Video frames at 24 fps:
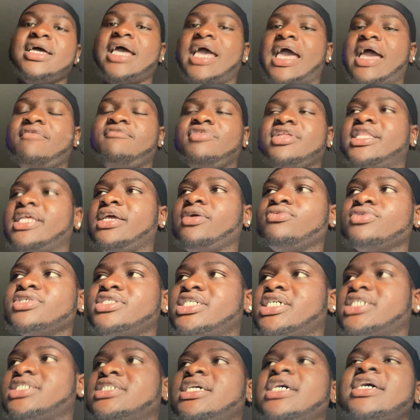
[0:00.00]
Everything was
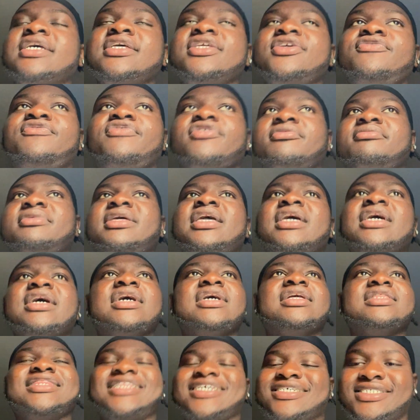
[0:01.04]
just, you feel me,
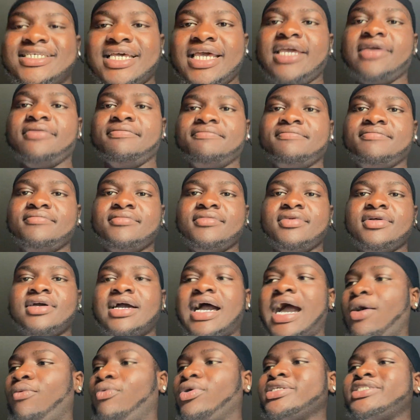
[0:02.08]
the same.
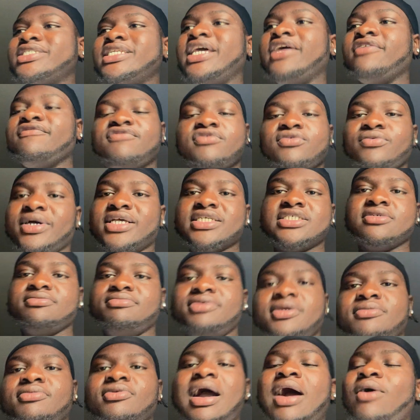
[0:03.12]
I wasn't influencing
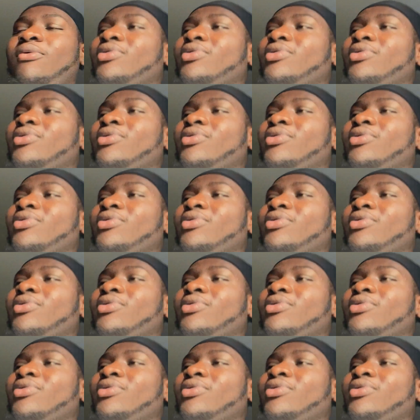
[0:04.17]
people. I